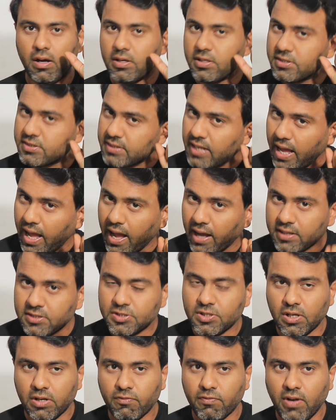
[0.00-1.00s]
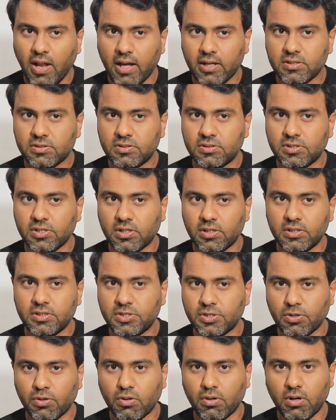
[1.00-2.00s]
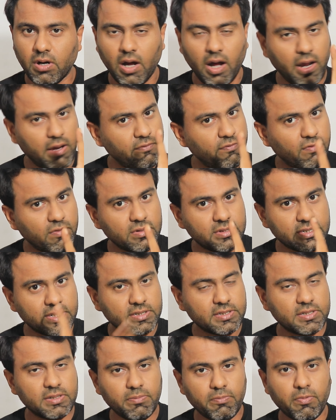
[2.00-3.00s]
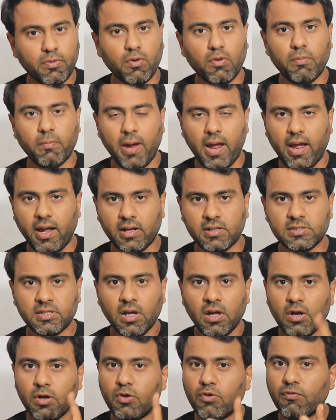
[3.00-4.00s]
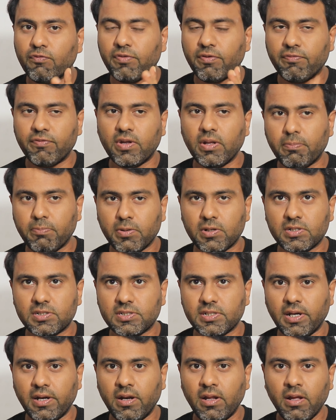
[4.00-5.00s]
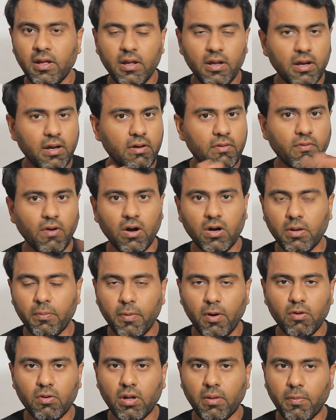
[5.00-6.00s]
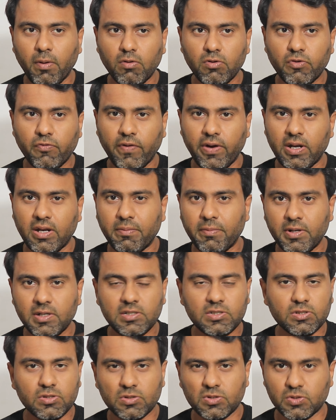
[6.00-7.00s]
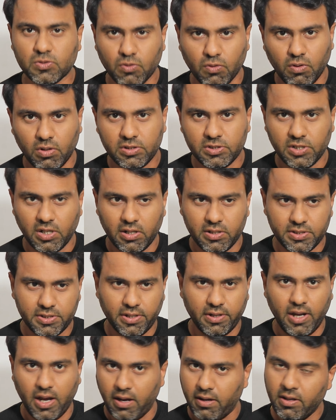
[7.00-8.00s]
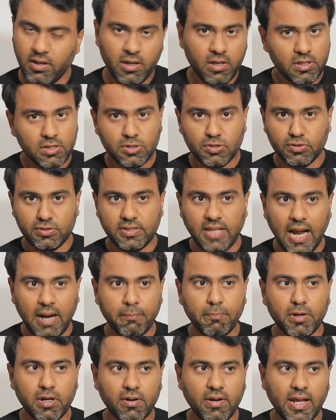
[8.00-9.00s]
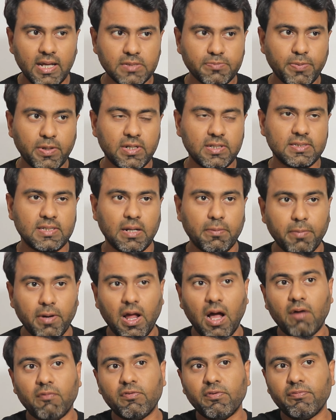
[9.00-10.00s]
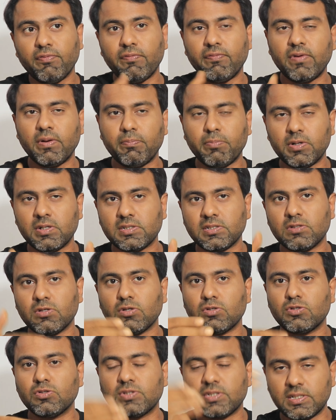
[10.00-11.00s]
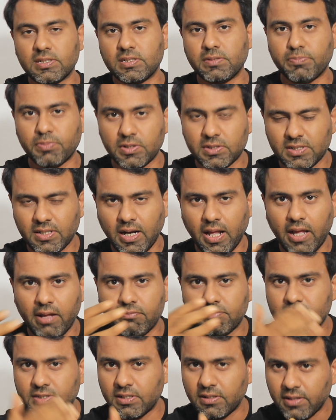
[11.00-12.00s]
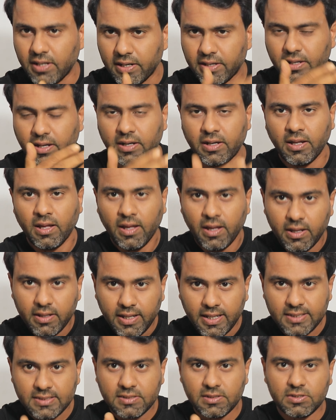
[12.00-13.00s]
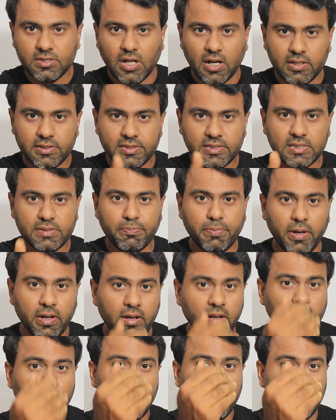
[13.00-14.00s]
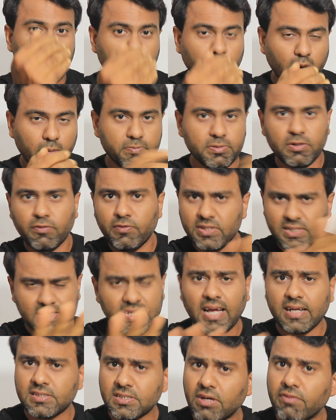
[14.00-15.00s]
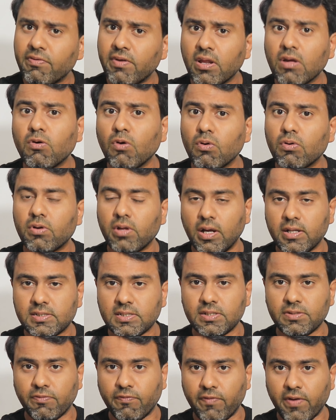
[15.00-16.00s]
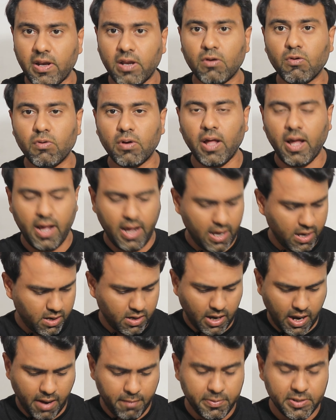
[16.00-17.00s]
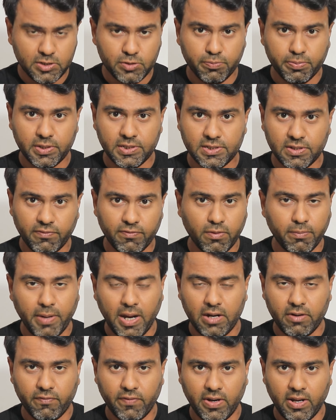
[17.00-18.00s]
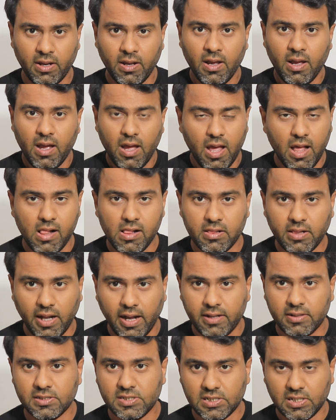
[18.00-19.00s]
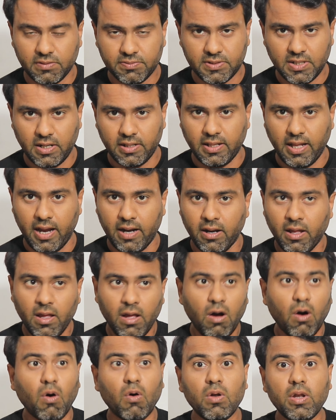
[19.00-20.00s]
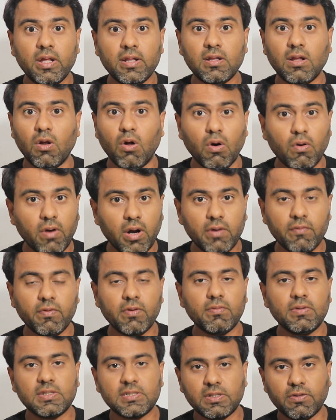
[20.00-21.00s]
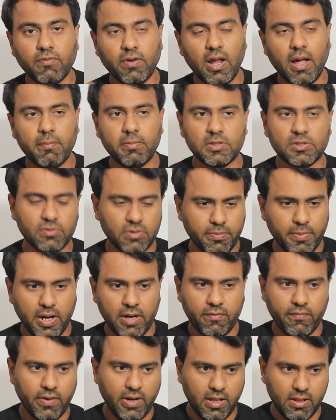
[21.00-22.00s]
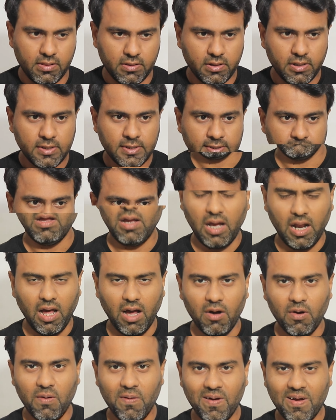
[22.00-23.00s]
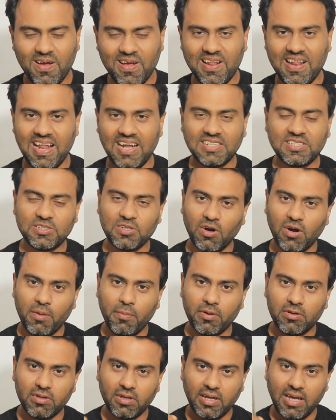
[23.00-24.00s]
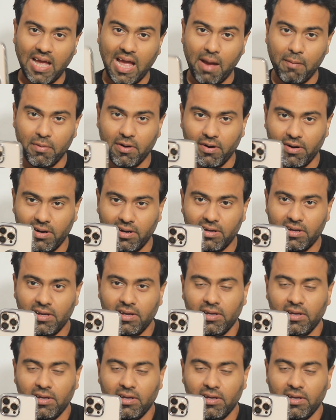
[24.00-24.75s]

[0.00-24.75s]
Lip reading: is actually will charge your iPhone 16 Pro Max to 50% in roundabout about 20 minutes or so on charging. Yeah, so that particular aspect is that, but after 50% or to 60%, I have seen that yet yes, the charging speed drops, which is actually very good. It's a very good habit to preserve your battery health and stuffs like that. Only in the long run we will see what happens to the battery health. And now let's talk about the camera.